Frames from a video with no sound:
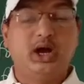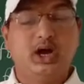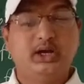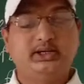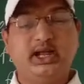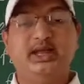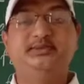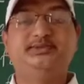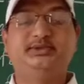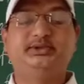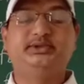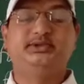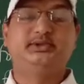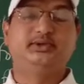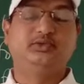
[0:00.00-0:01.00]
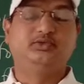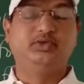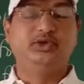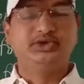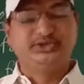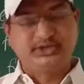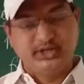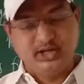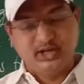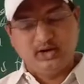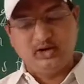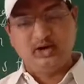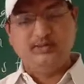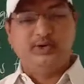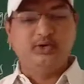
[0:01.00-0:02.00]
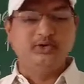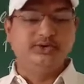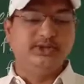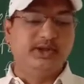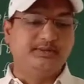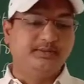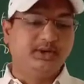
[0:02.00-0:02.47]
types, we will study all about them.